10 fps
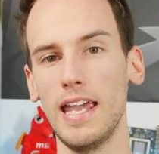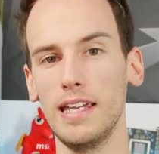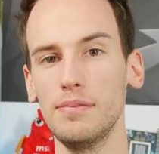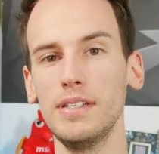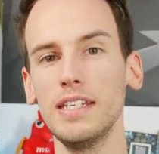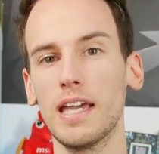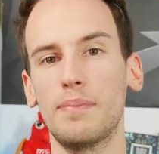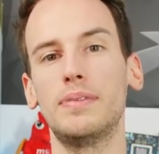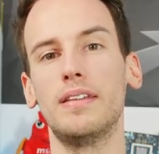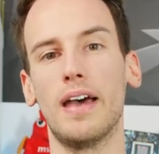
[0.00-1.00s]
AMD
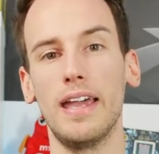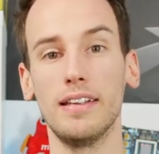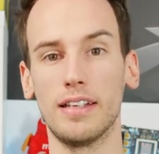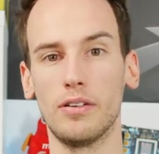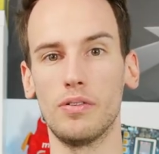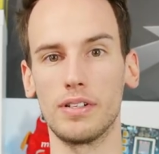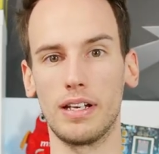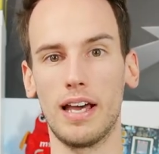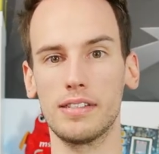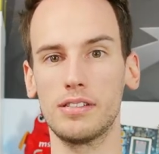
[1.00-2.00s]
kept denying that over
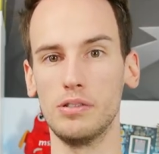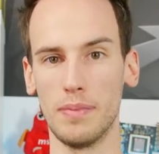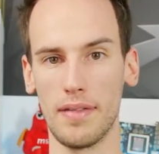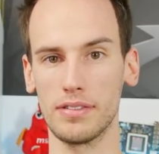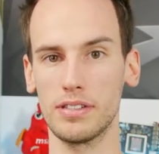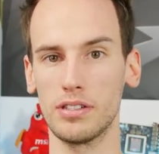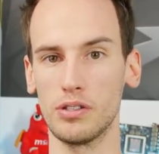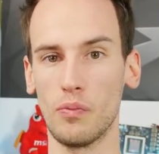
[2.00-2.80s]
the last 2 months.